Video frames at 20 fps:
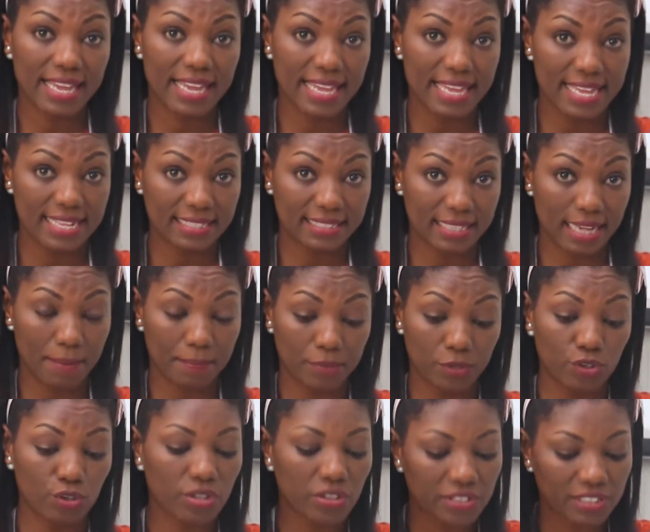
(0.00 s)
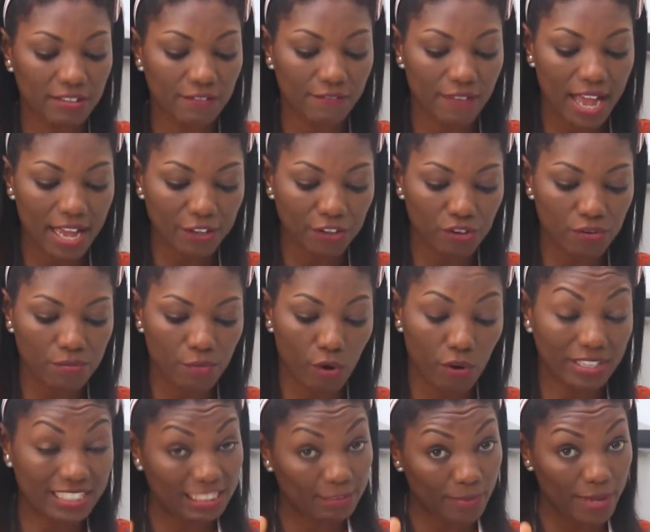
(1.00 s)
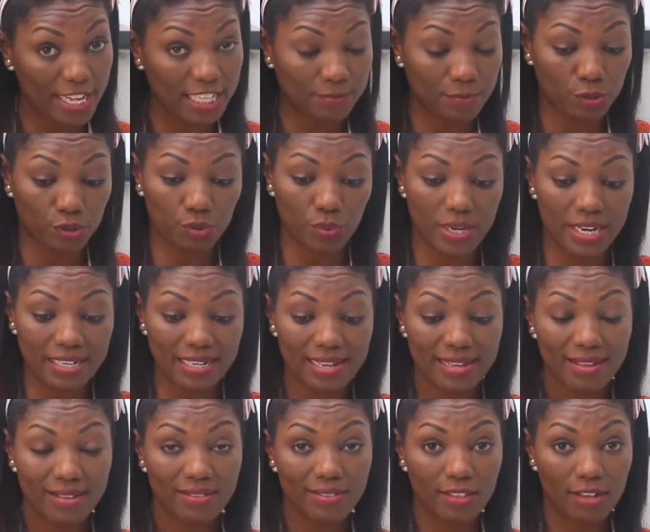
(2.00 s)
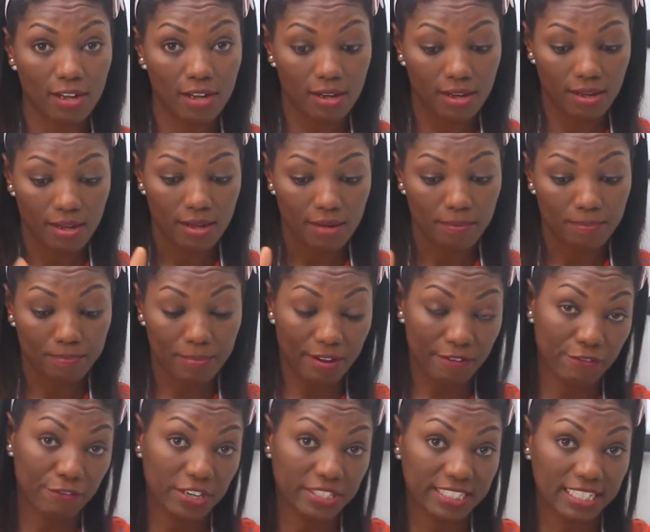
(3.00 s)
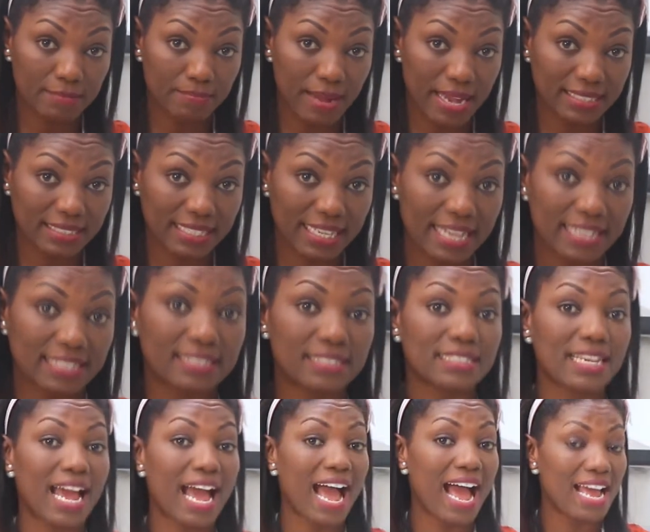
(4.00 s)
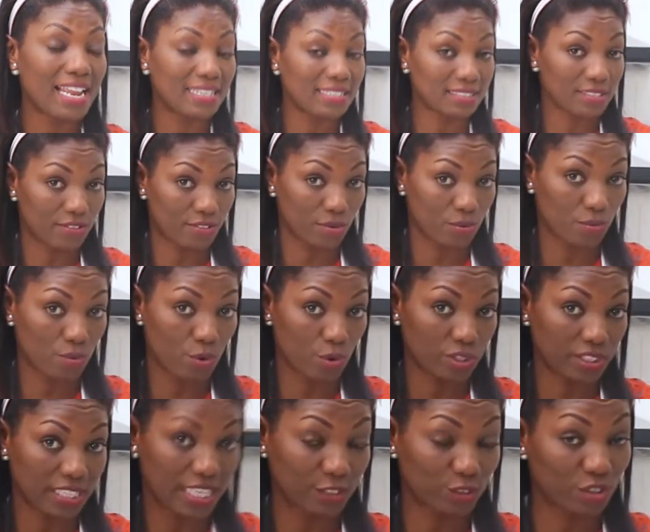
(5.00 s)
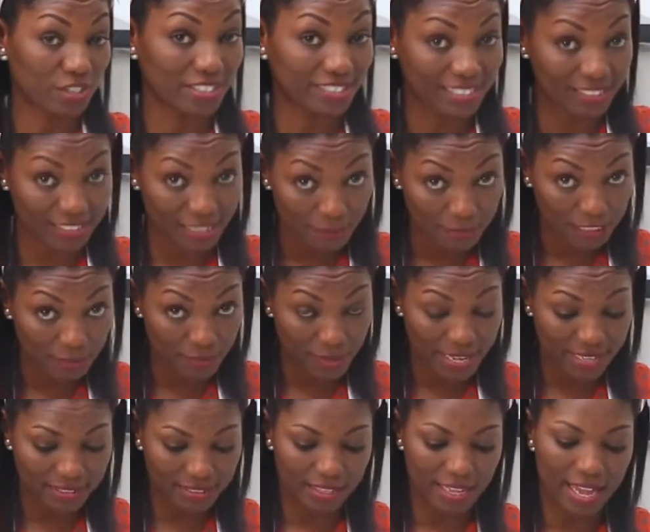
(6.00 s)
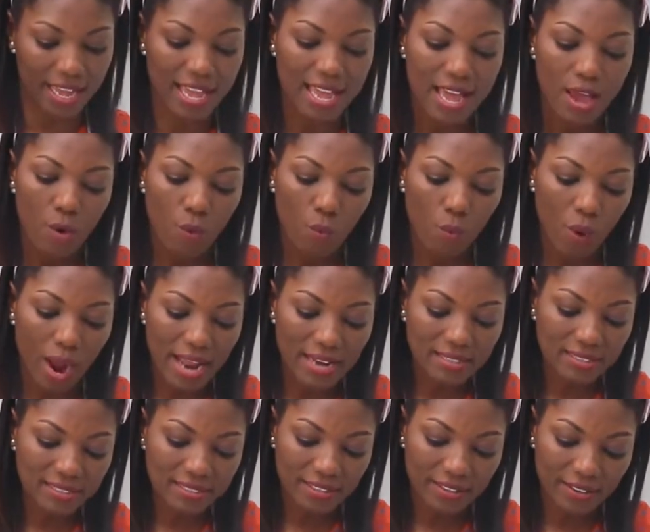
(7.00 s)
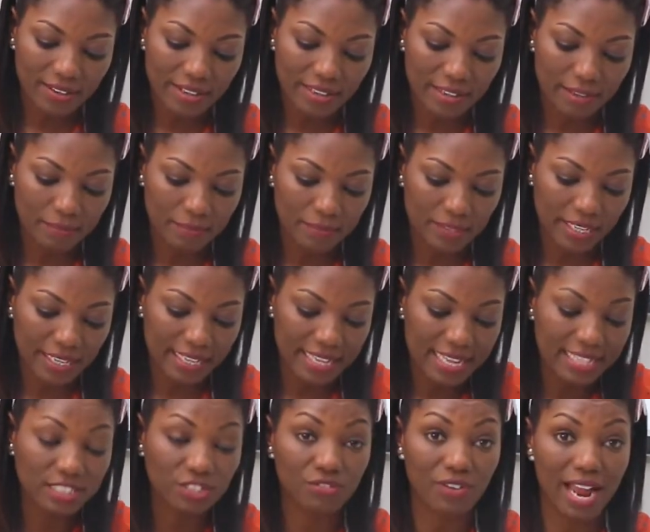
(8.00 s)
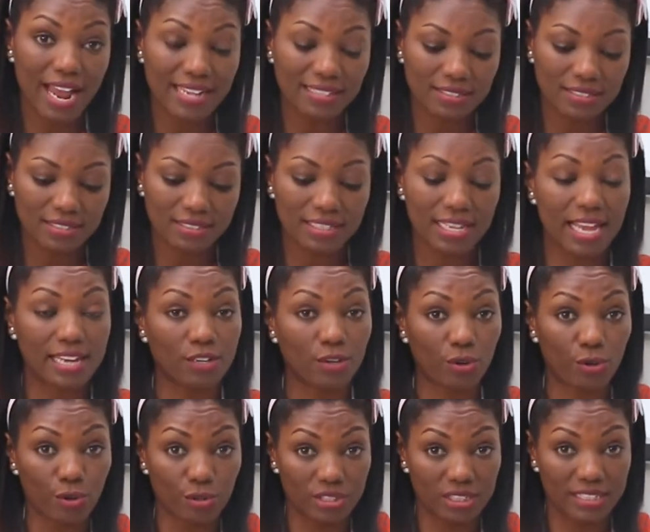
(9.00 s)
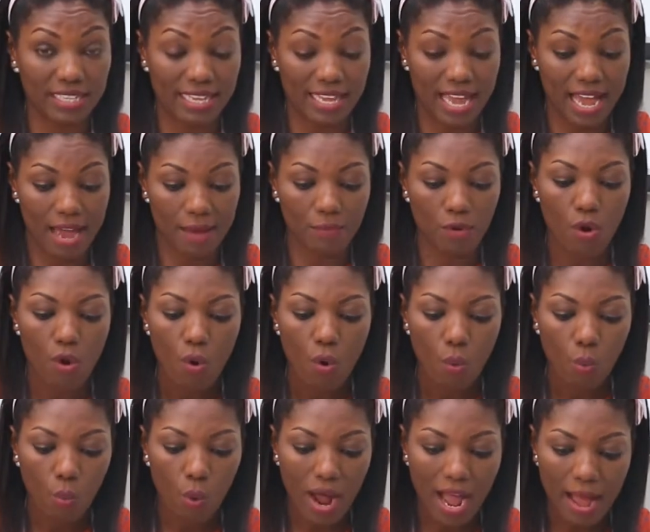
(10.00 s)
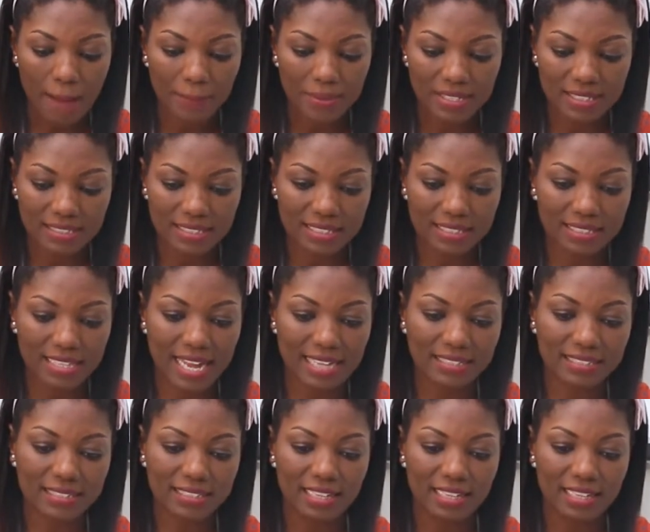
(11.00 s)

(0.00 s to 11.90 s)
heats up. You know, there's a vacuum or a space between the perforated basket and the water, so there's some space there. Once the heat rises and it cooks the yam, what happens is that